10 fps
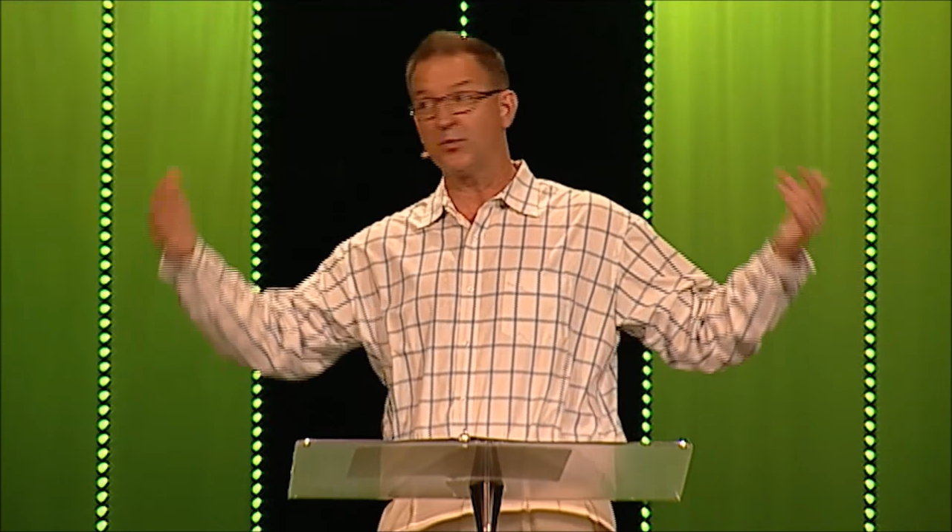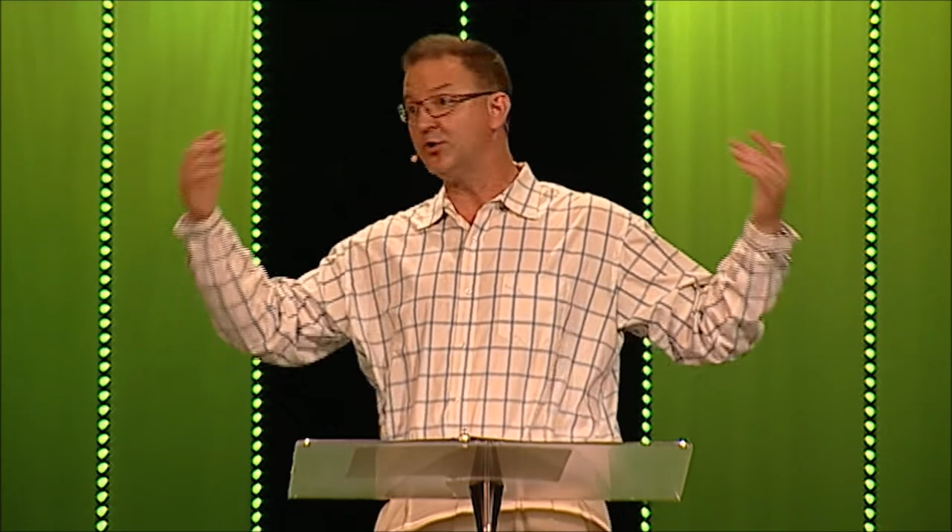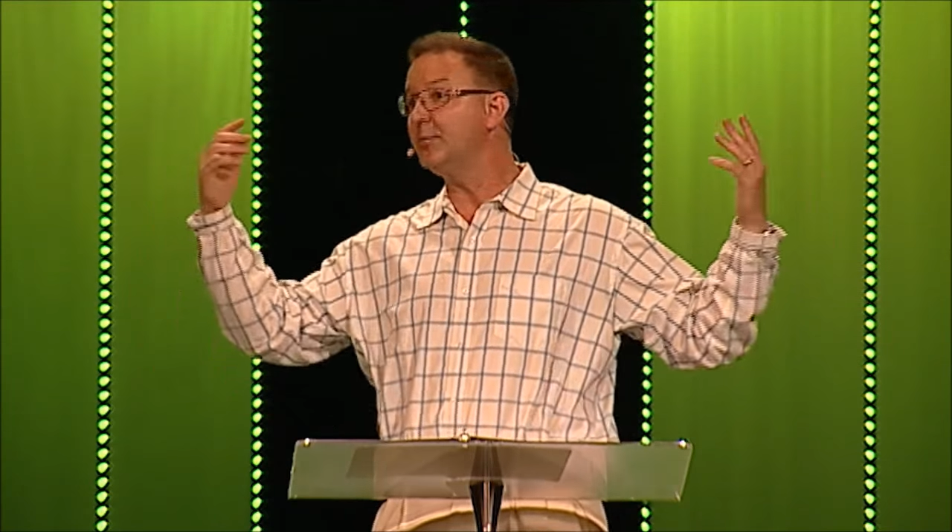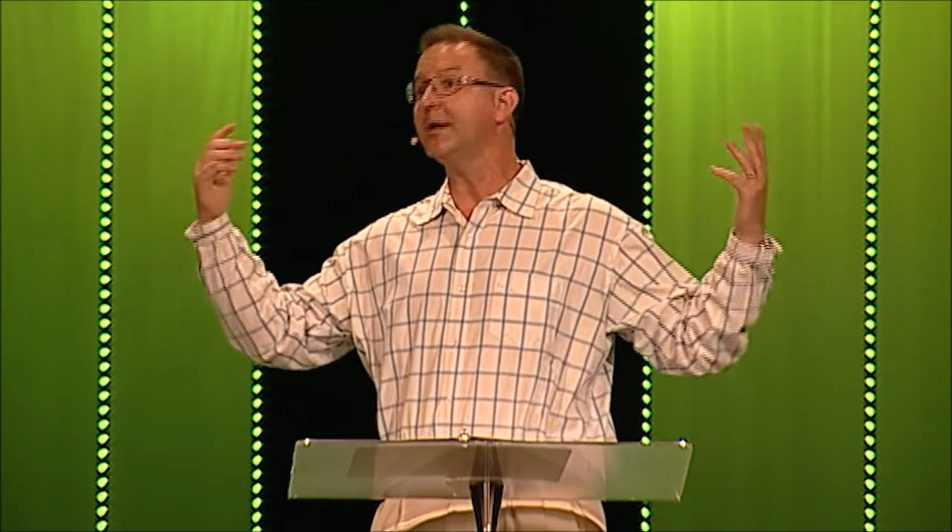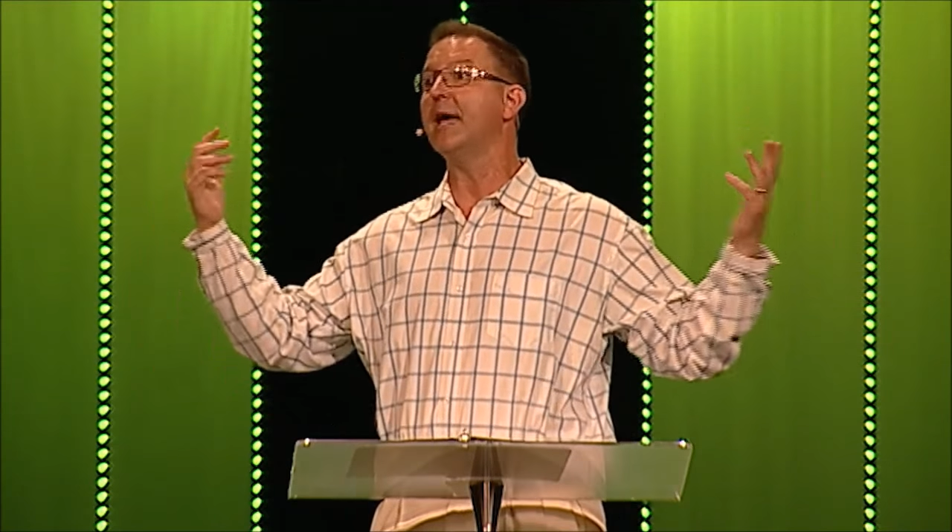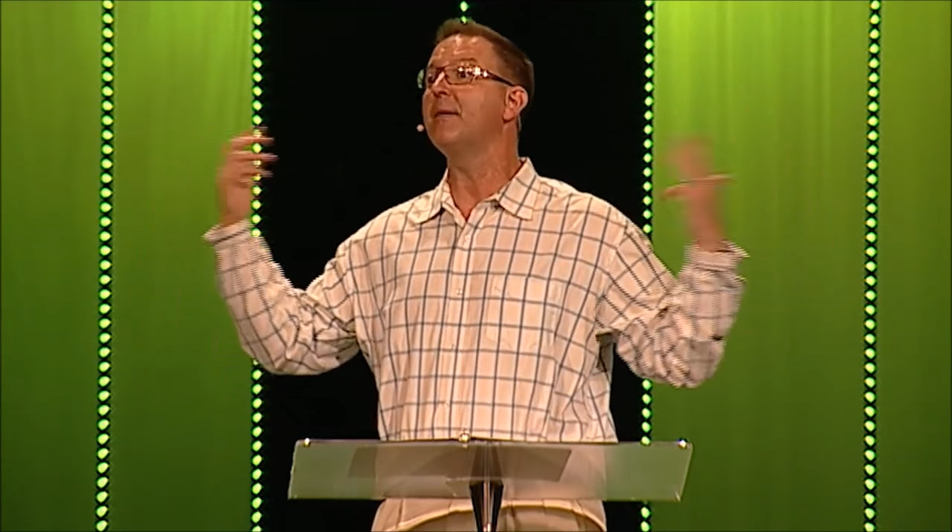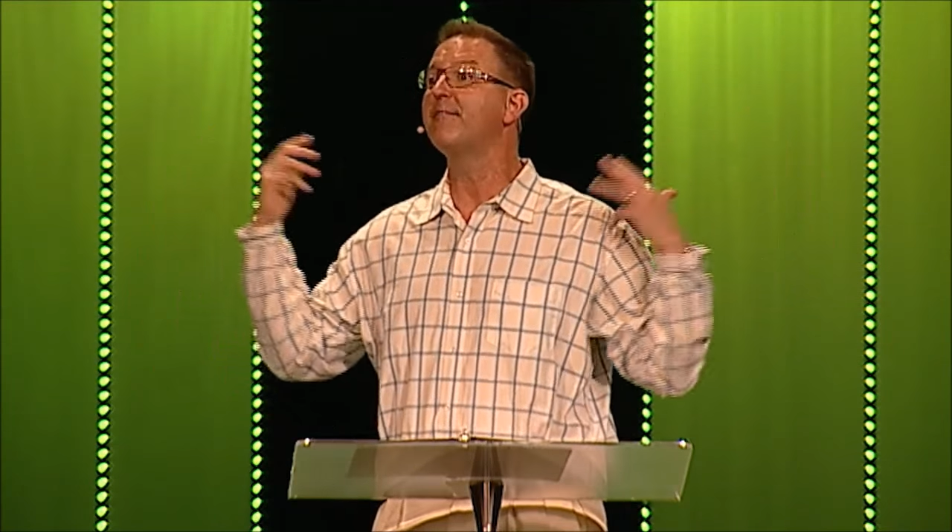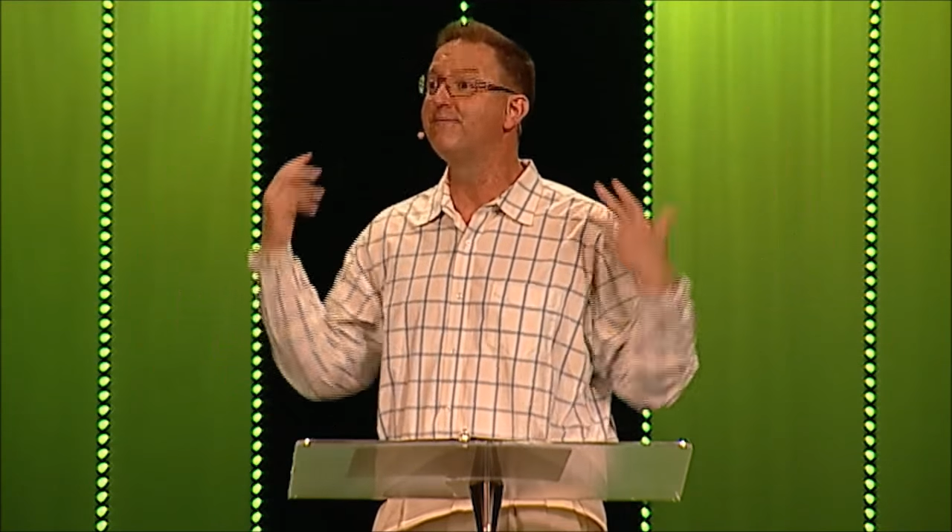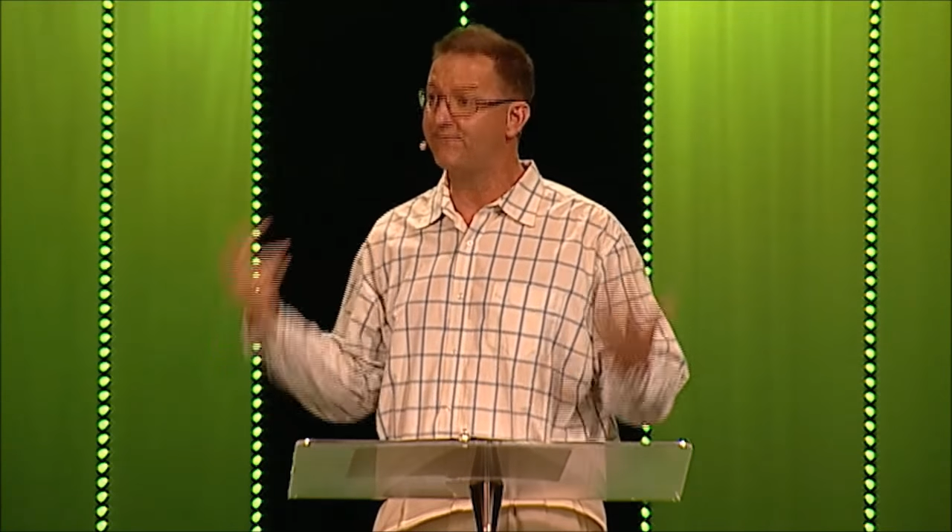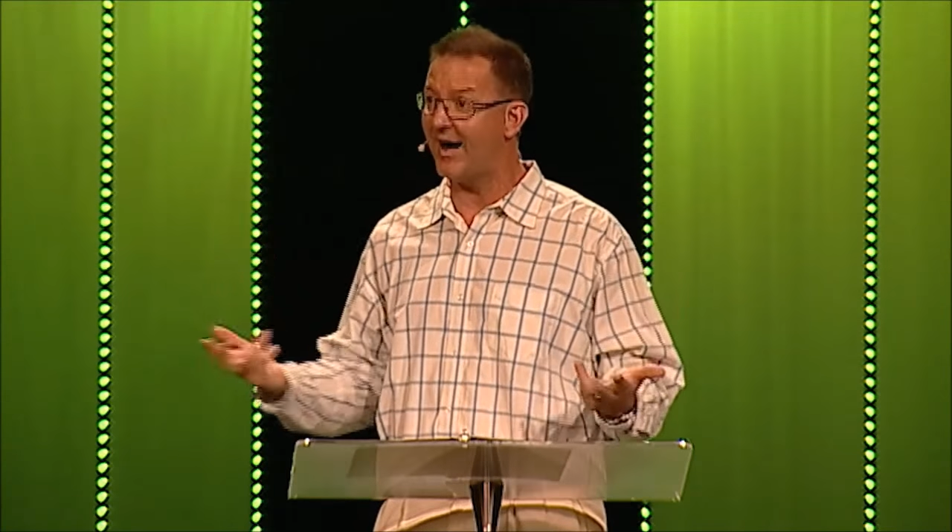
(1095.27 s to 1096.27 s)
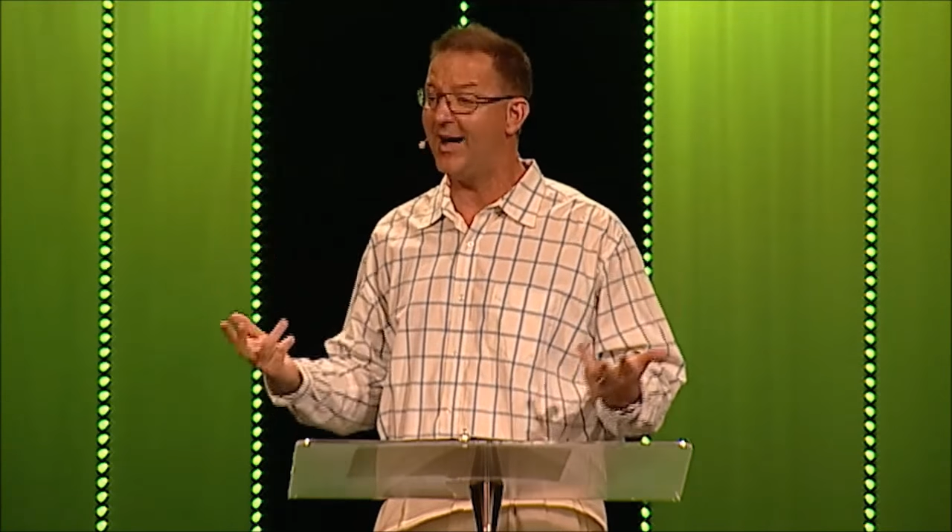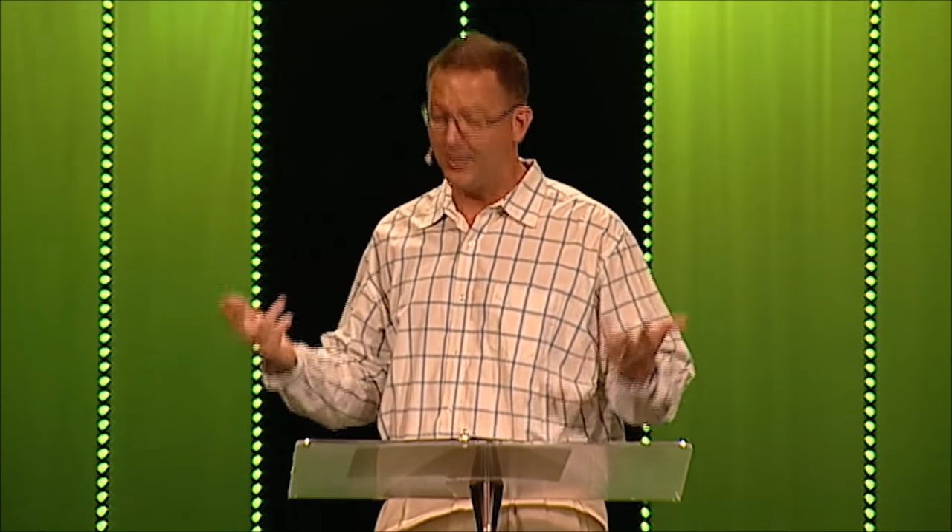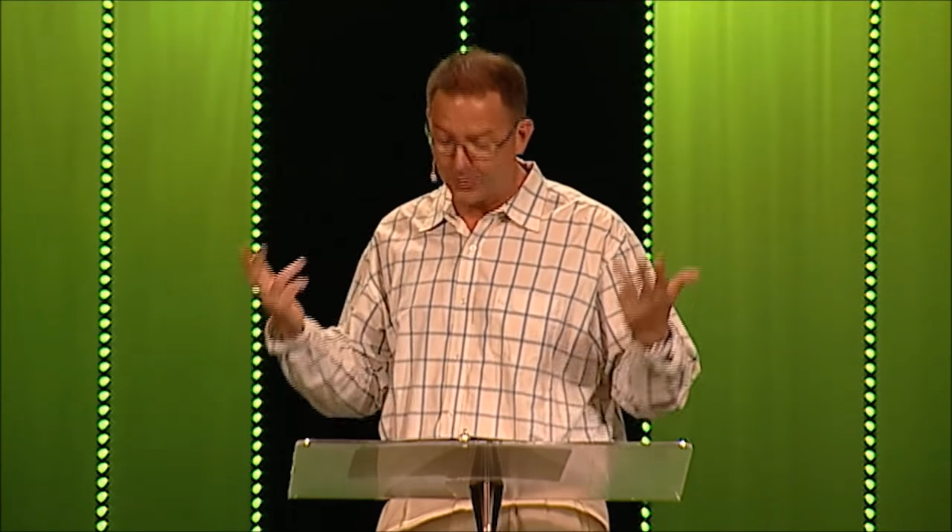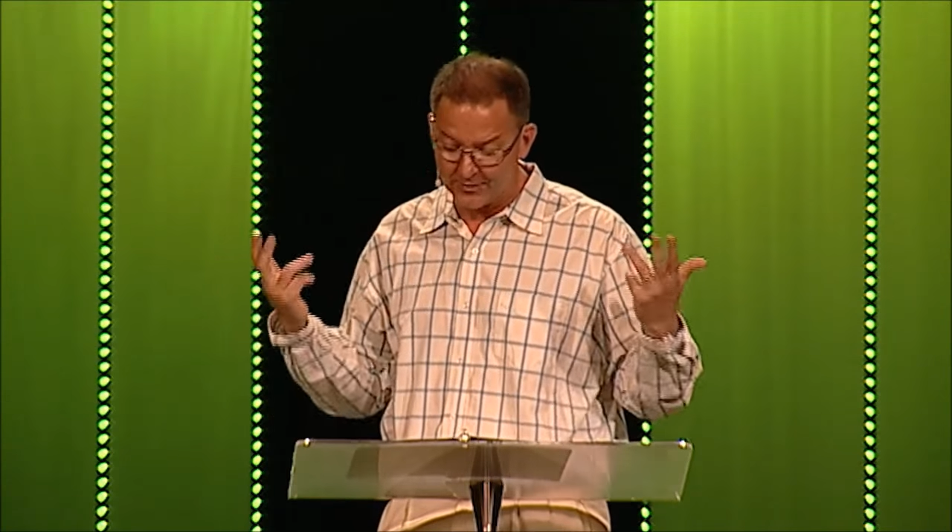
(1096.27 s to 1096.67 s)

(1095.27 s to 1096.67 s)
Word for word: when you became a follower